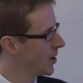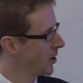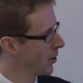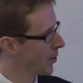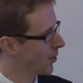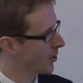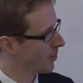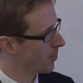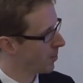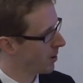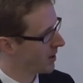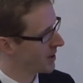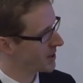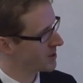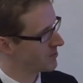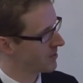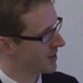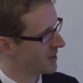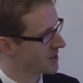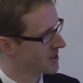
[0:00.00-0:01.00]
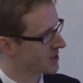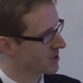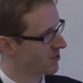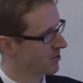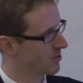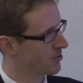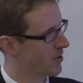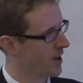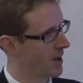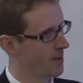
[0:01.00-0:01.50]
you can apply to
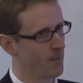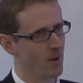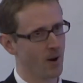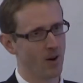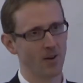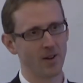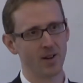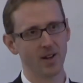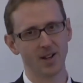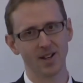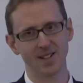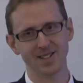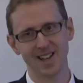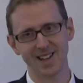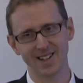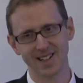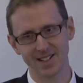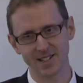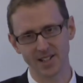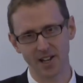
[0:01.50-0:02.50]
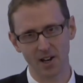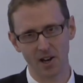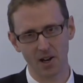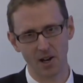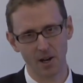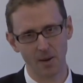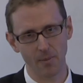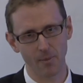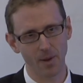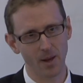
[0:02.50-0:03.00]
register a trademark at any
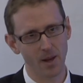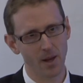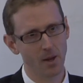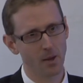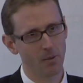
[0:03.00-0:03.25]
time,